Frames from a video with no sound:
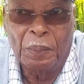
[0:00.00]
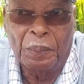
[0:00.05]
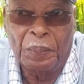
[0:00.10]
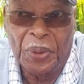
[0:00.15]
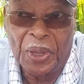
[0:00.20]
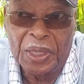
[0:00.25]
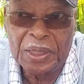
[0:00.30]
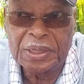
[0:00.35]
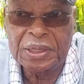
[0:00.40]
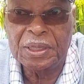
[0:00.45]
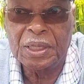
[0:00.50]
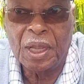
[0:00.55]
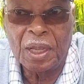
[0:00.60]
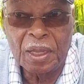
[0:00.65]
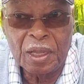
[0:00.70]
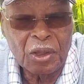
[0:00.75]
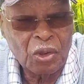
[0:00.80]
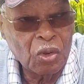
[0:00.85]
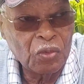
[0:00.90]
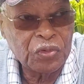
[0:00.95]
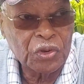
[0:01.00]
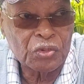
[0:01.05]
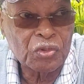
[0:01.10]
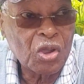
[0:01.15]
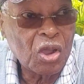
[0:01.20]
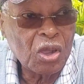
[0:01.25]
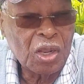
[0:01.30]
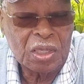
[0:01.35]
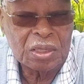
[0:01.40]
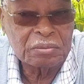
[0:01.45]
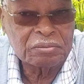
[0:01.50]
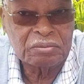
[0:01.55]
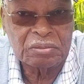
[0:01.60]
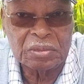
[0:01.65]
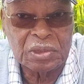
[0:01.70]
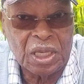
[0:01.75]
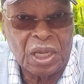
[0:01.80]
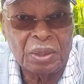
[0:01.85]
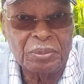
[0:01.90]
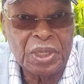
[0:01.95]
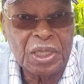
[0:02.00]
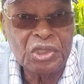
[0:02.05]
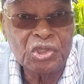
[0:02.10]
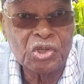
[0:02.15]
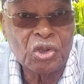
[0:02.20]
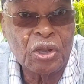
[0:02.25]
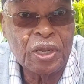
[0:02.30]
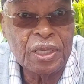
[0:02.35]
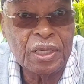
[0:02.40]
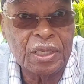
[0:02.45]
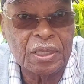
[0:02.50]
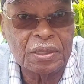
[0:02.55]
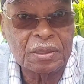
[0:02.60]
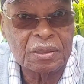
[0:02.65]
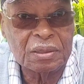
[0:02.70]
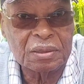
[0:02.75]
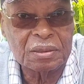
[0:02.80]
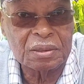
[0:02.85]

But overall, I'm enjoying it.